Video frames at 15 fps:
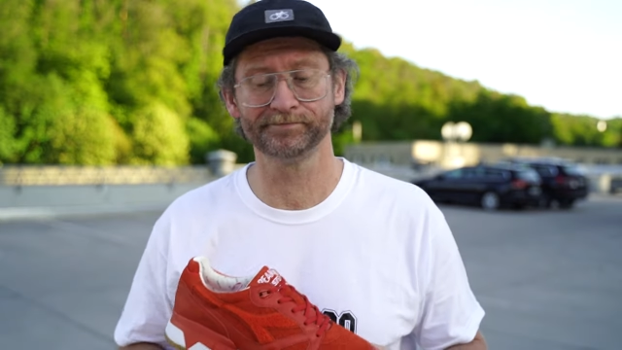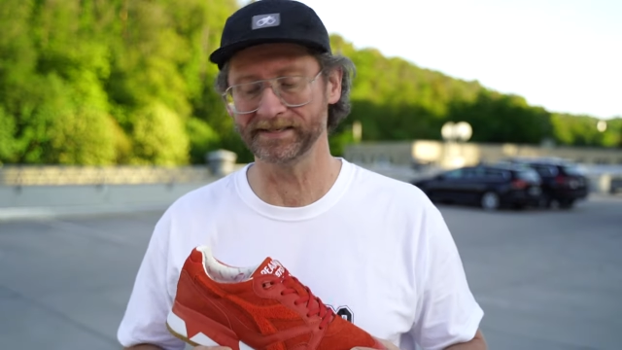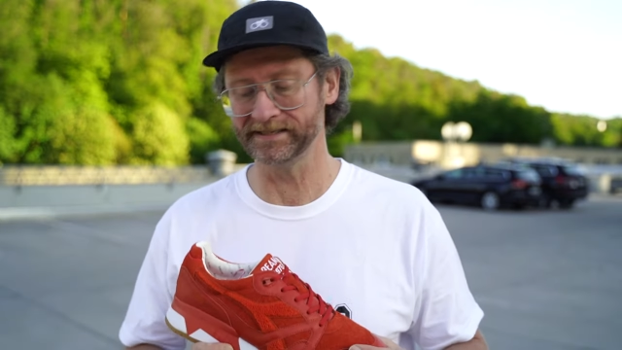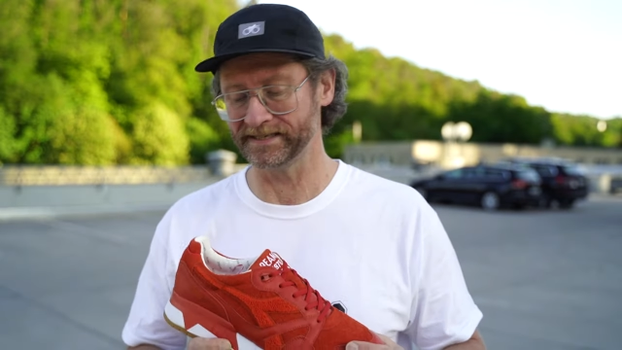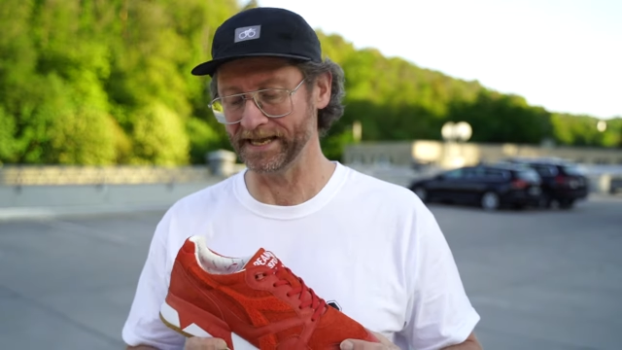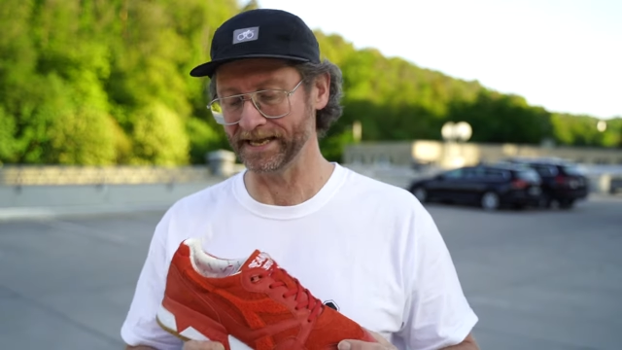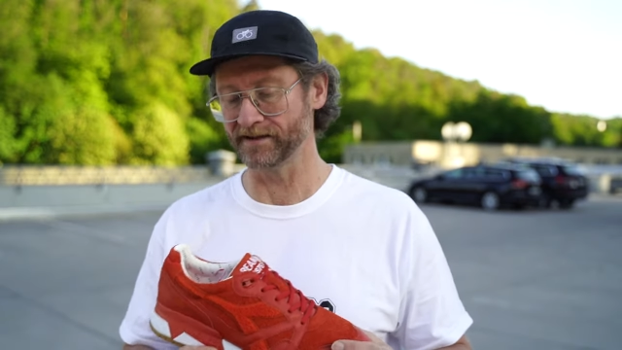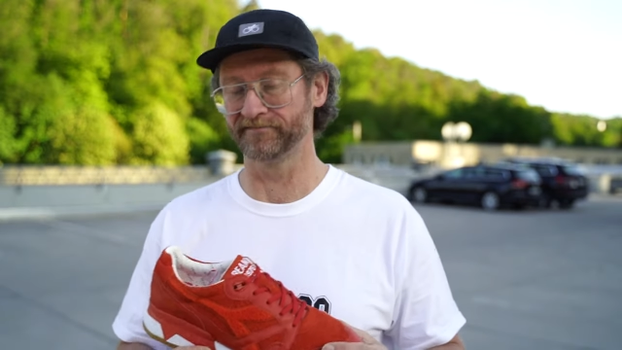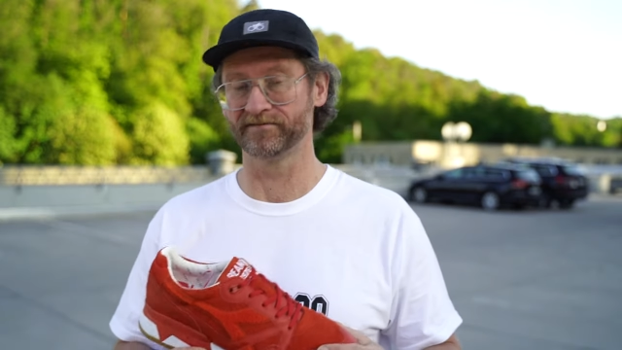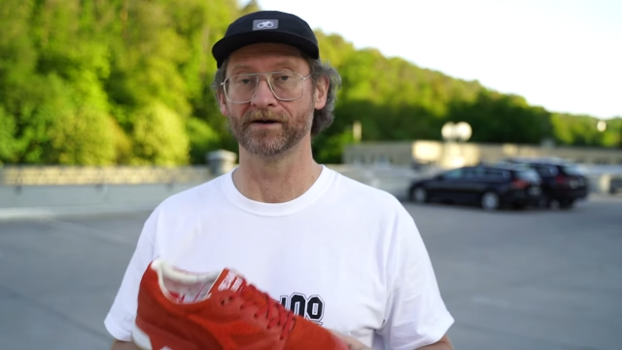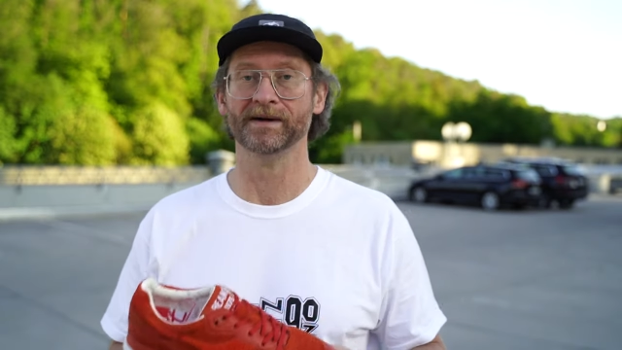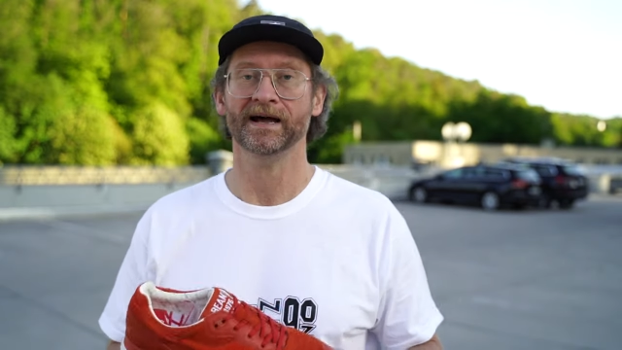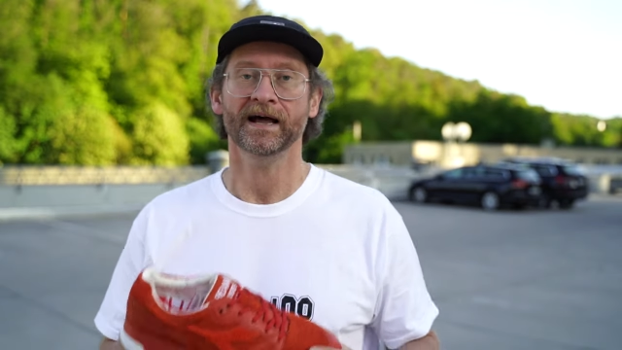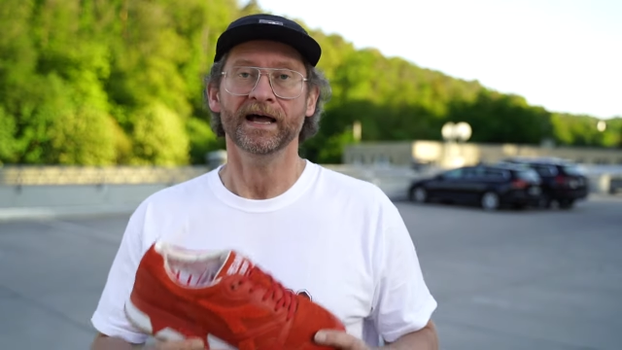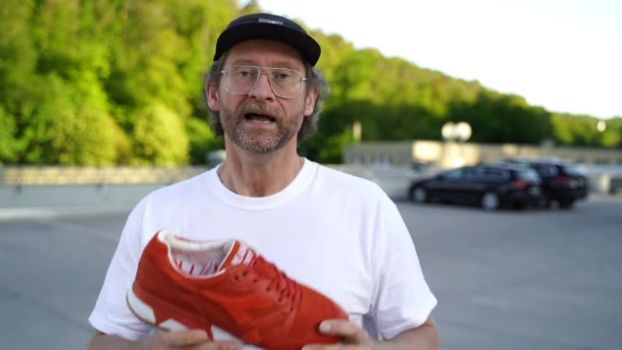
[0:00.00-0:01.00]
been taken
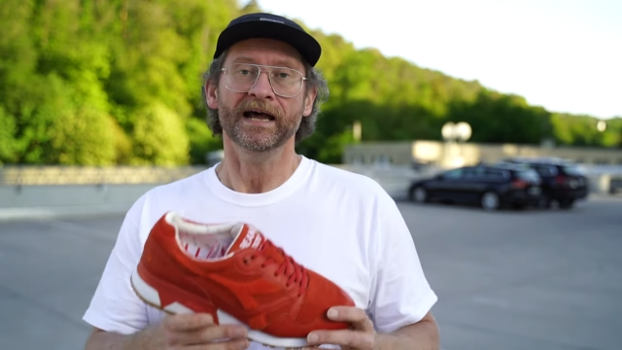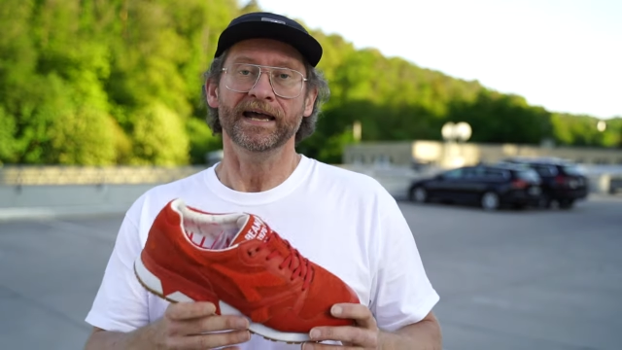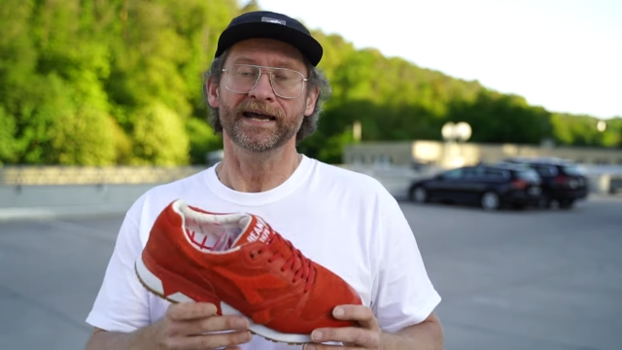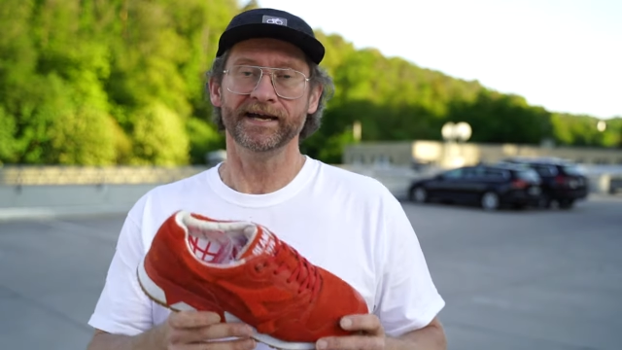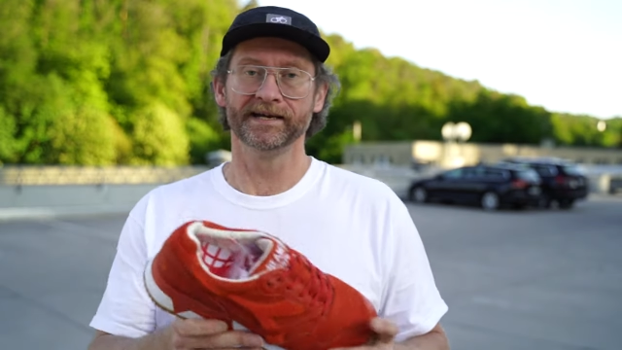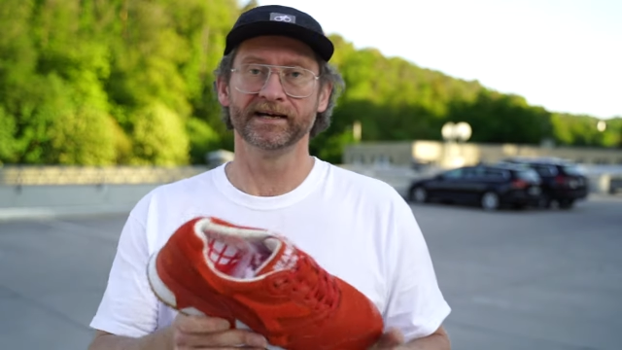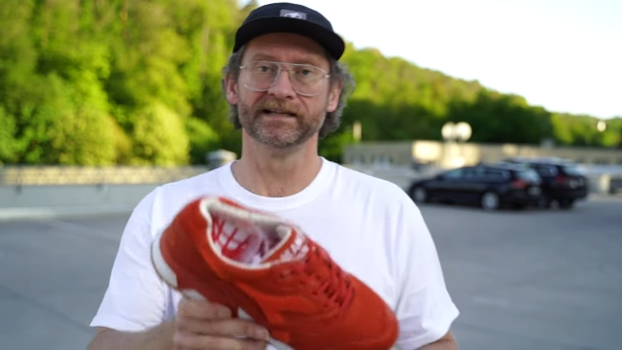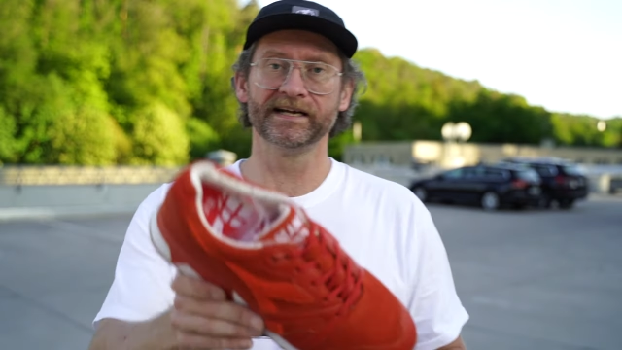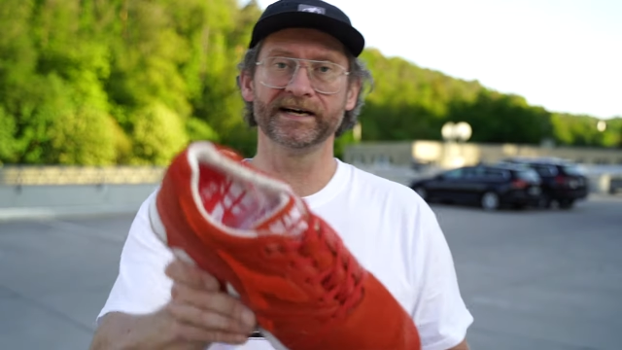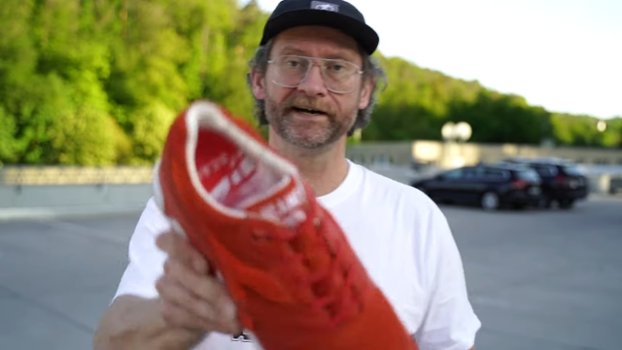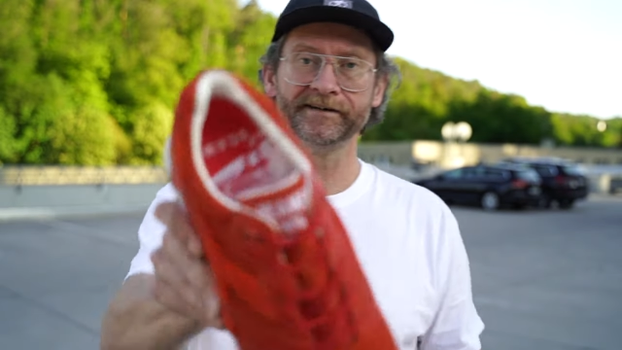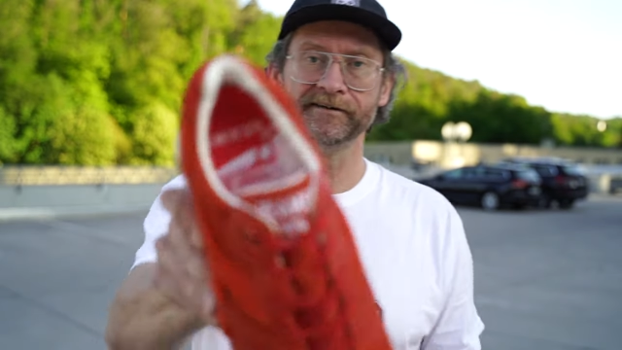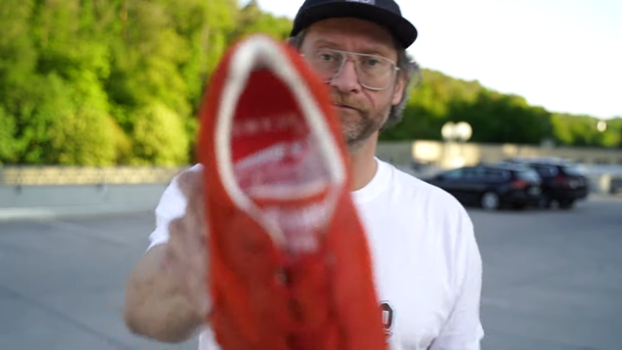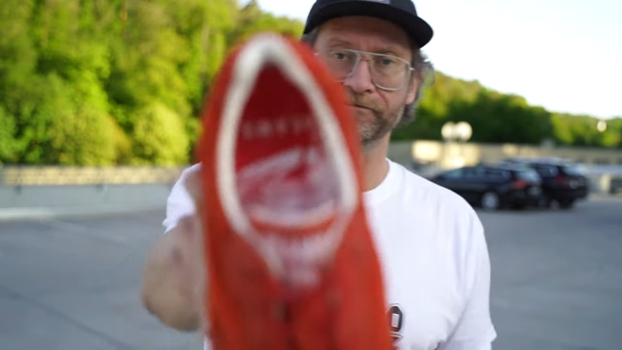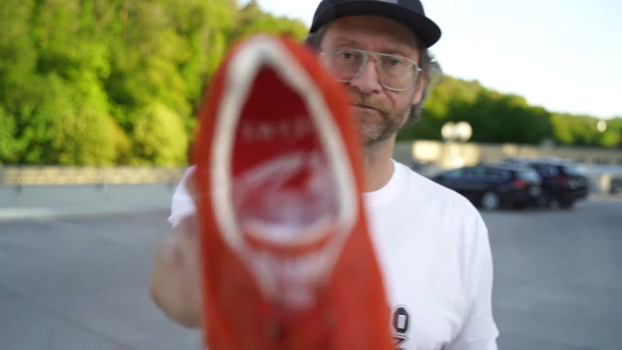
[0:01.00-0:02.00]
from. Inner liner